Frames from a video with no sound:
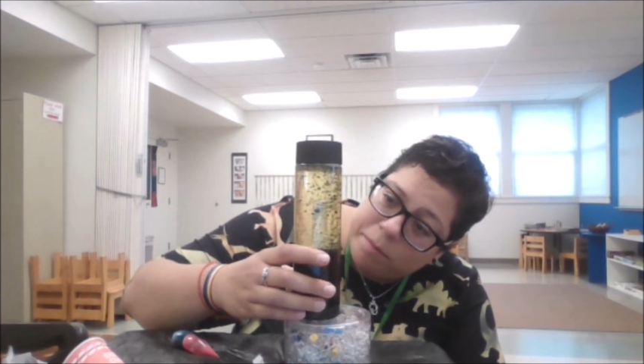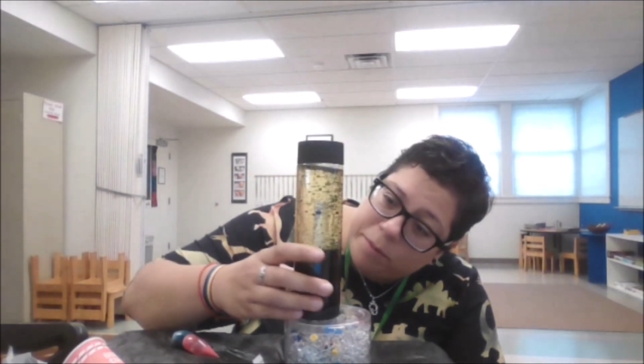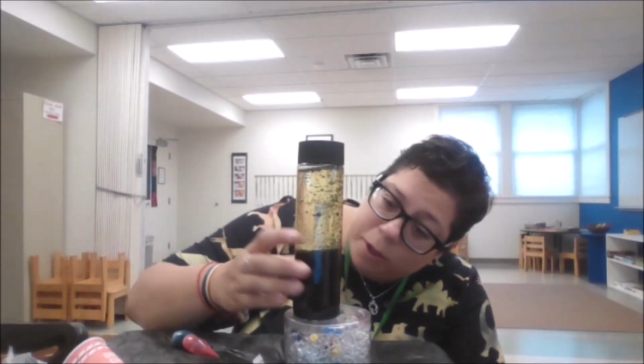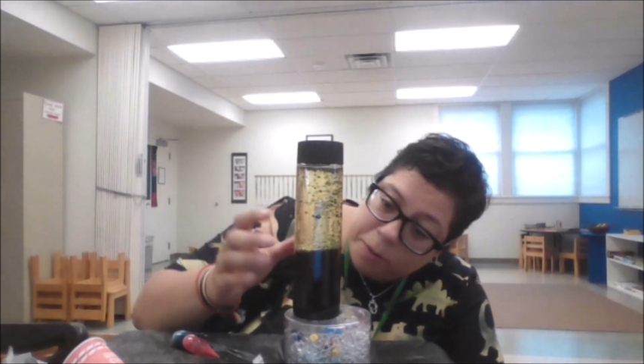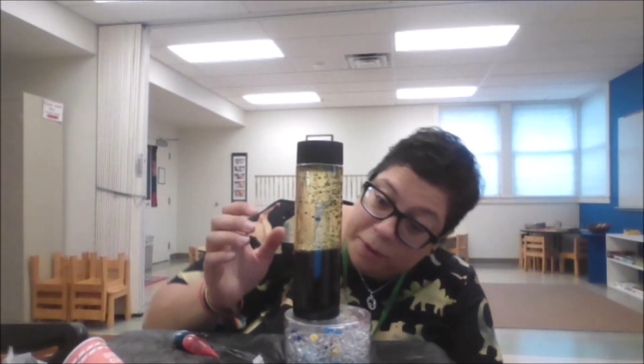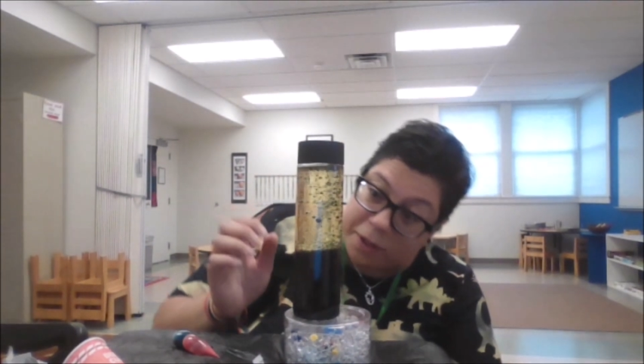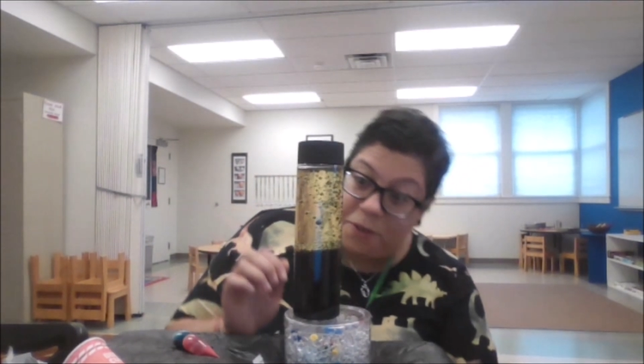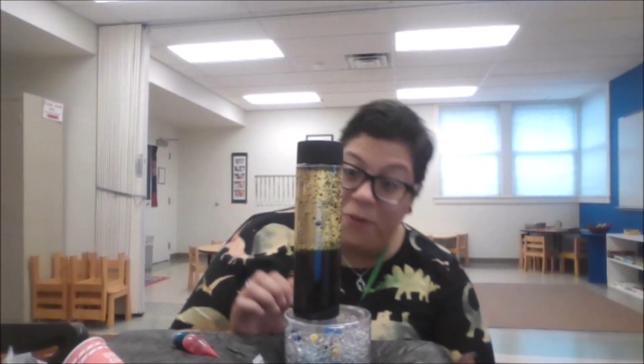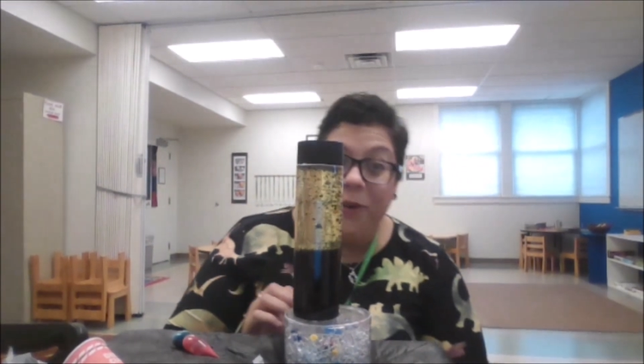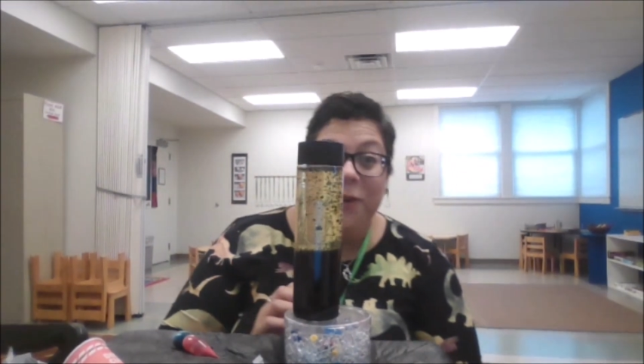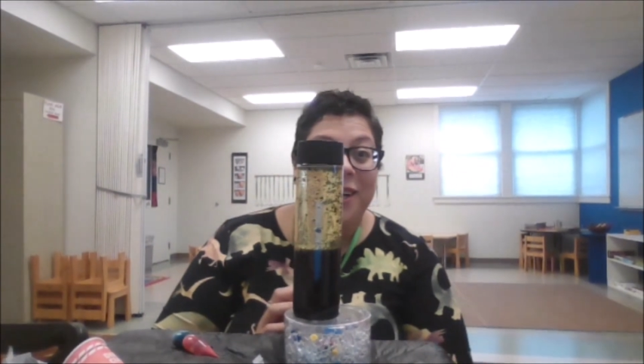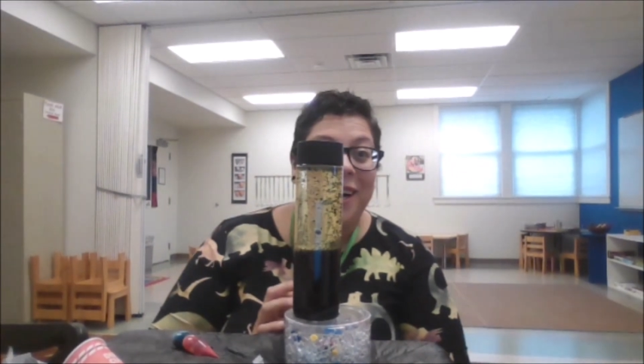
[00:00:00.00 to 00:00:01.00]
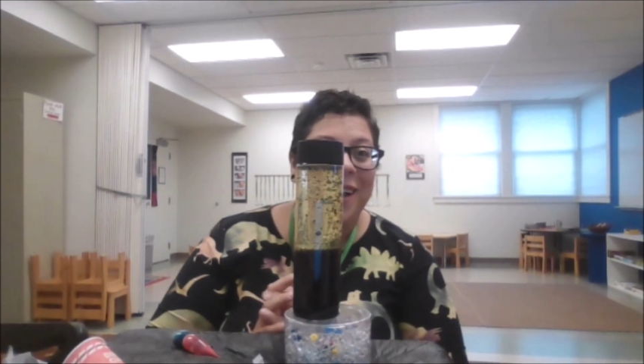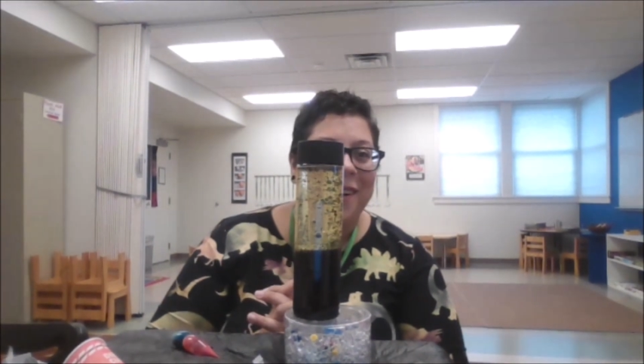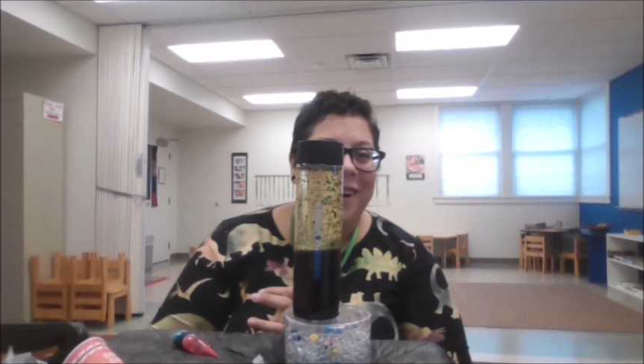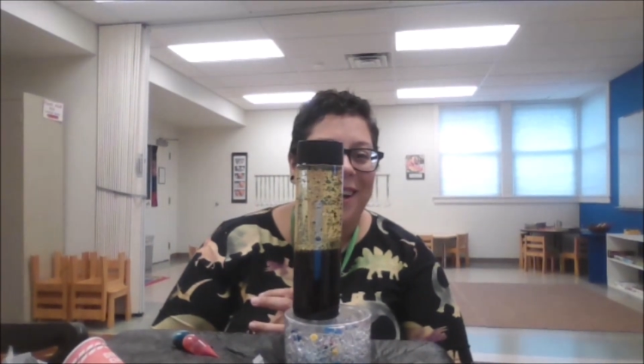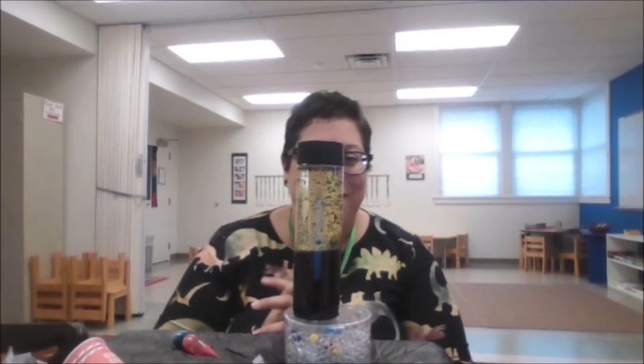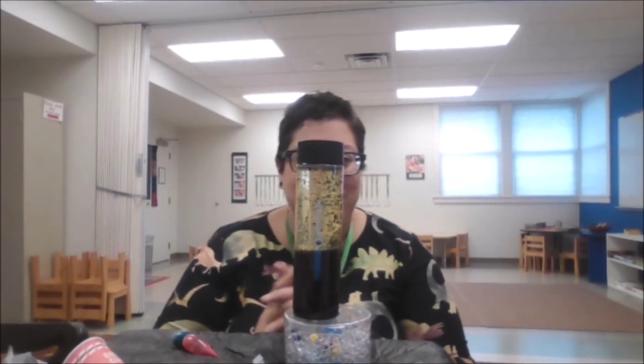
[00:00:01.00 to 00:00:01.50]
too much food
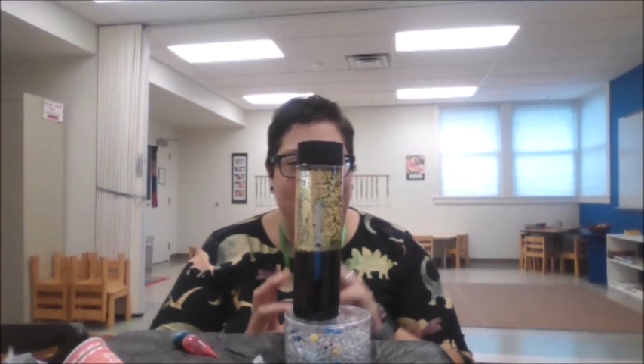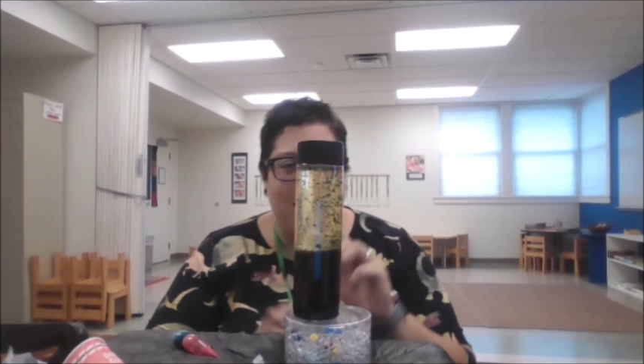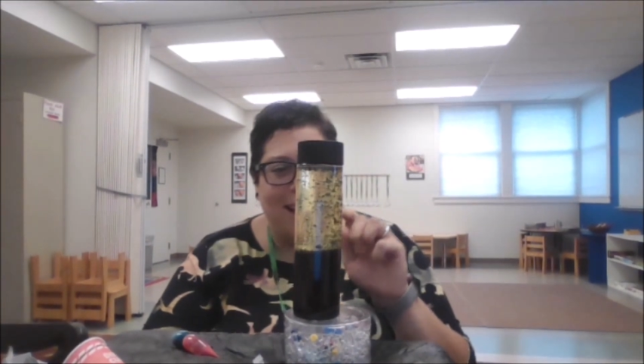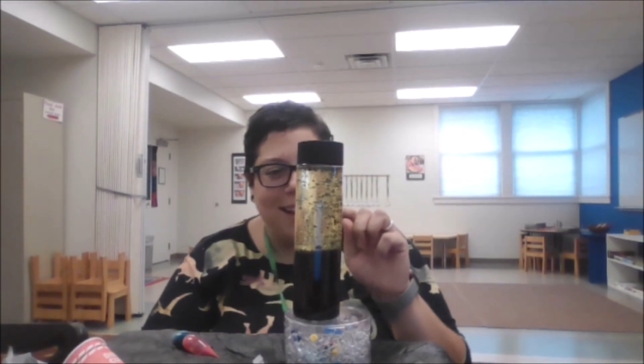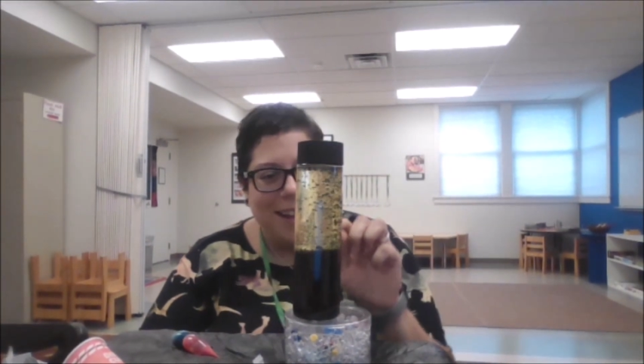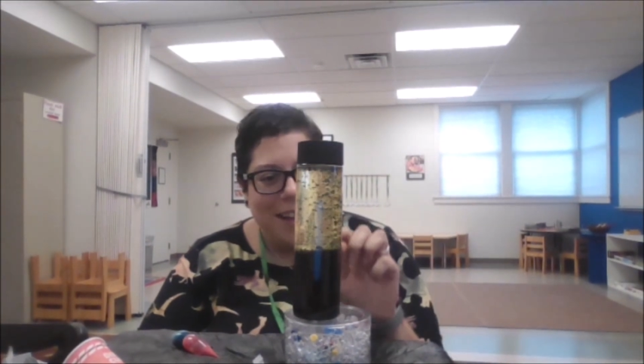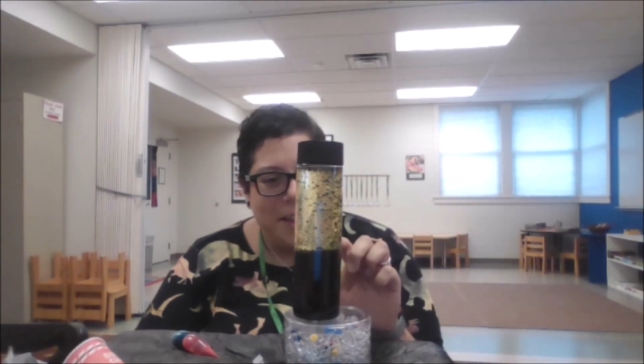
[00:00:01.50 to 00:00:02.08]
coloring in mine